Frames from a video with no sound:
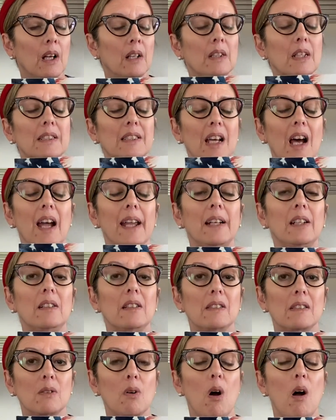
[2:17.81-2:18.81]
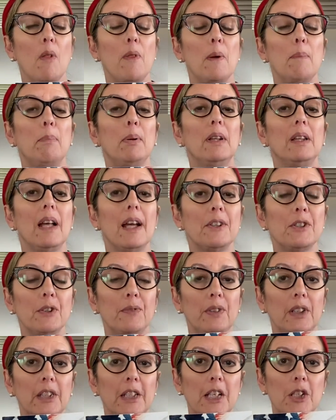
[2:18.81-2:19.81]
The title is called The Pledge
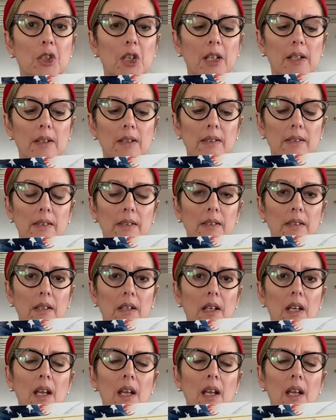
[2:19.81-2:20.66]
of Allegiance.